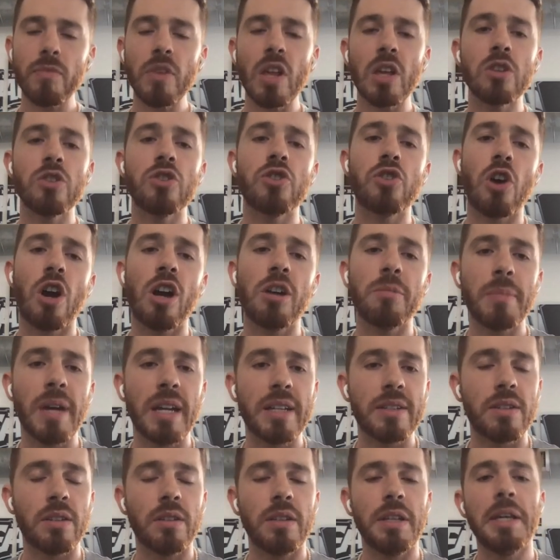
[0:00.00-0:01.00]
Strong
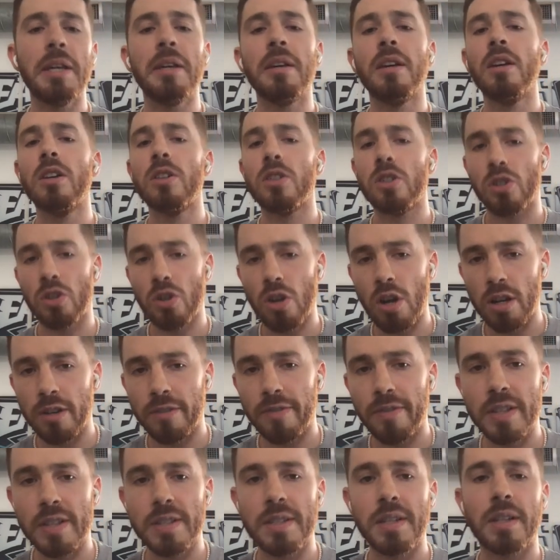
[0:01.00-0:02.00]
mentally, strong
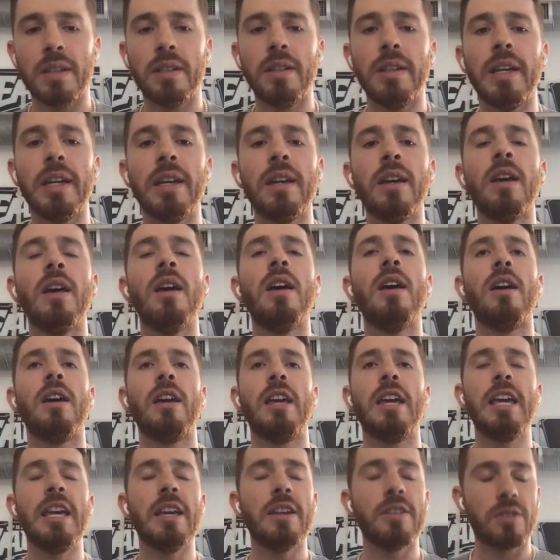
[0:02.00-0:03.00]
physically.
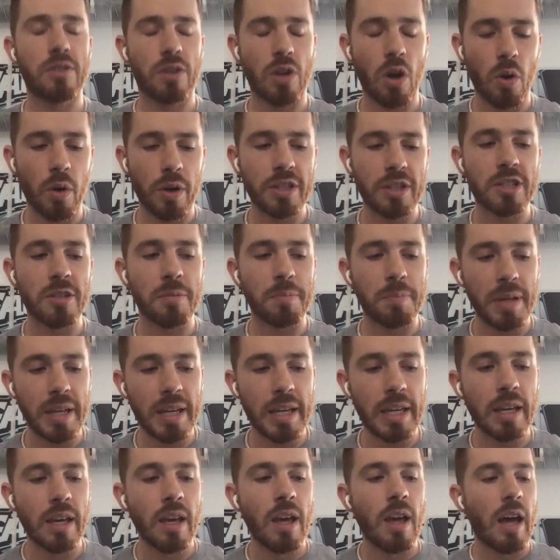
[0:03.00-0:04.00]
He is going to
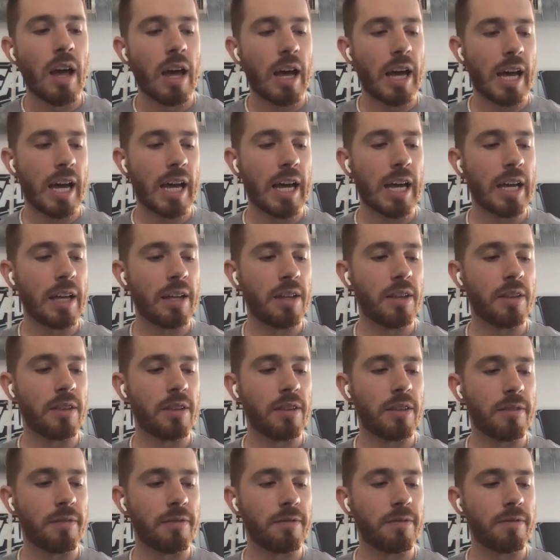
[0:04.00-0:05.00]
be
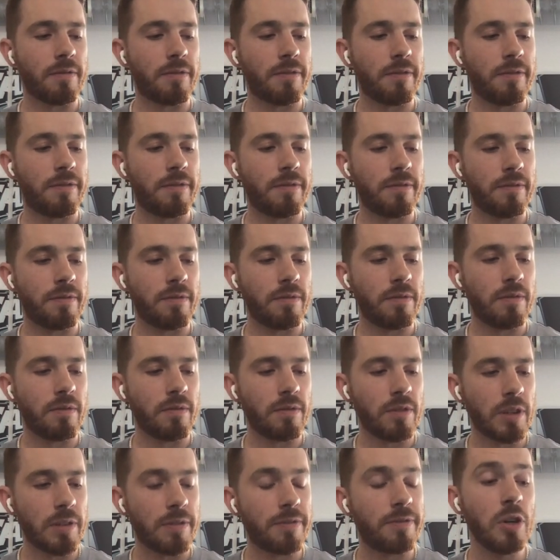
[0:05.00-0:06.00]

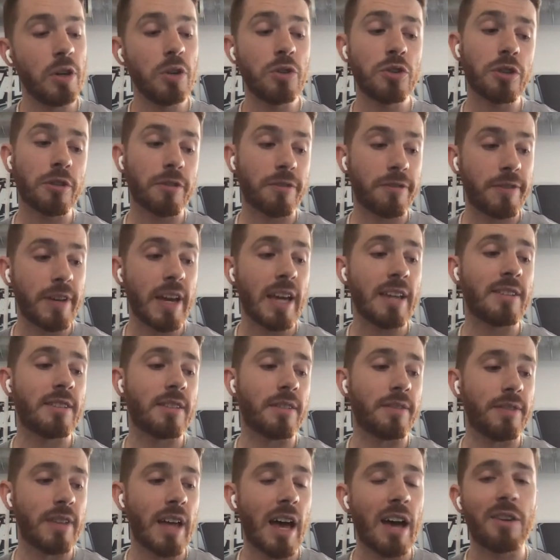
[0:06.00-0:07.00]
the future face
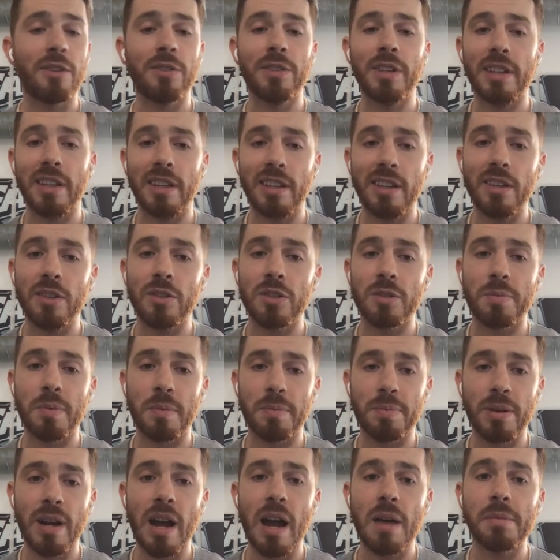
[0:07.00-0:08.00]
of not only the Eagles, but
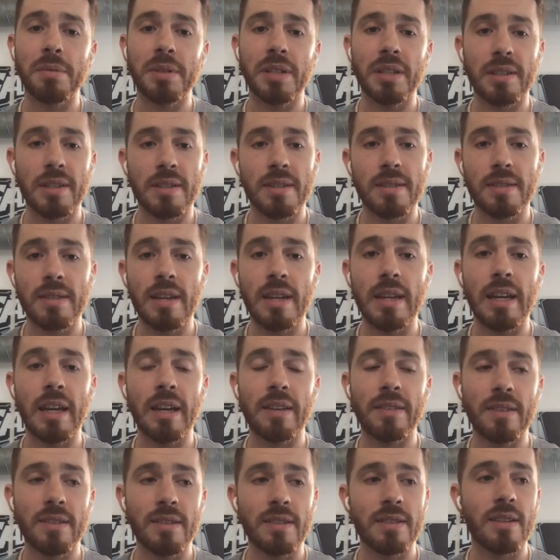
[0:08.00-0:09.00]
probably in the city. And
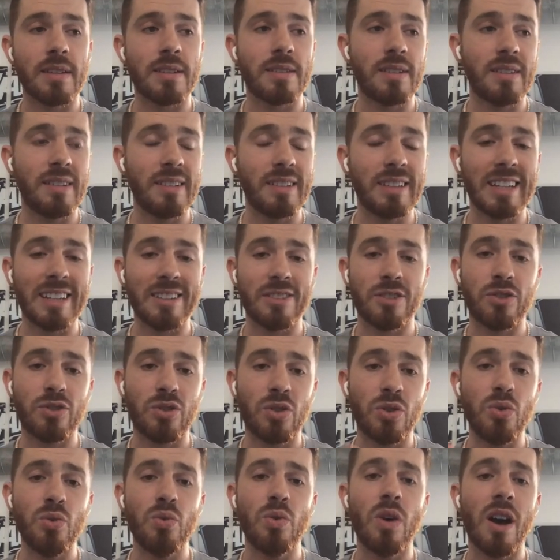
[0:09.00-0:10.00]
this is a city that has
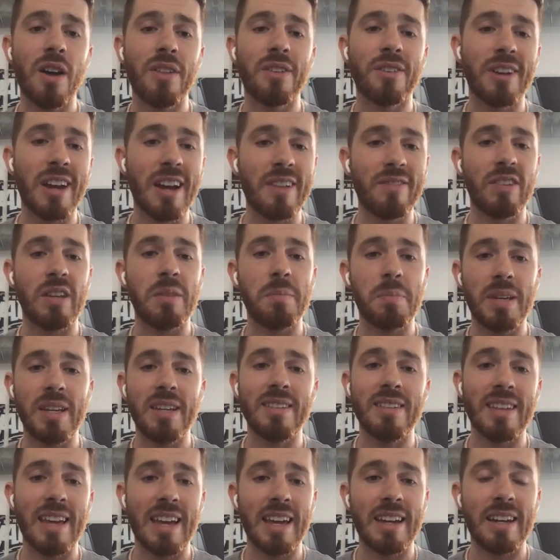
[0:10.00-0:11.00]
2 other
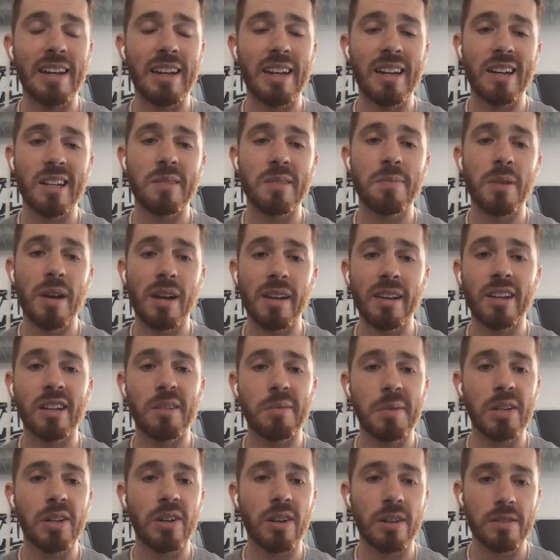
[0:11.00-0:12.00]
MVPs in it. And it's probably going to
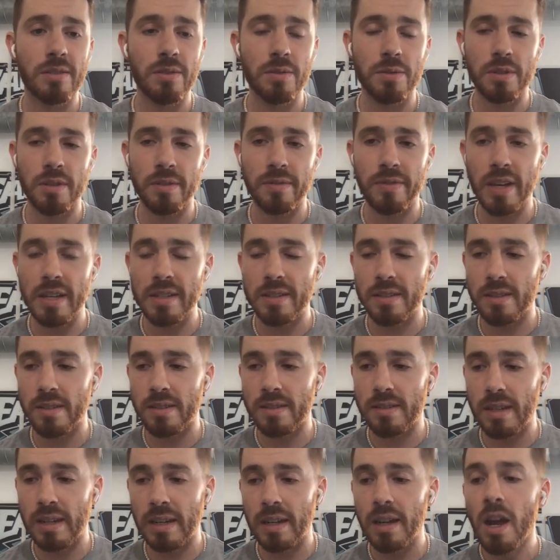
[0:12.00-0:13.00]
be Hurts who's the face of the
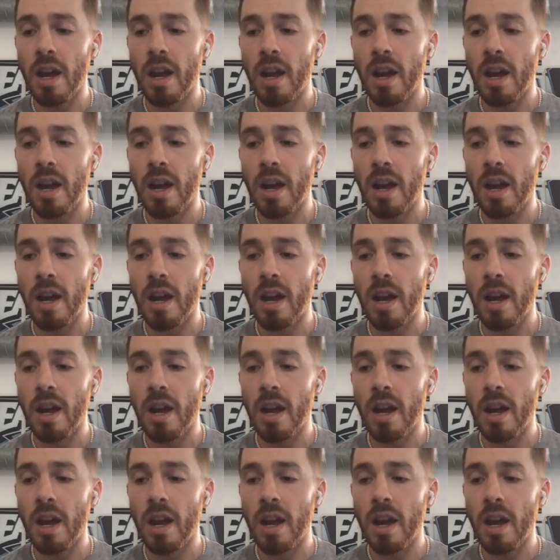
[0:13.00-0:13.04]
city.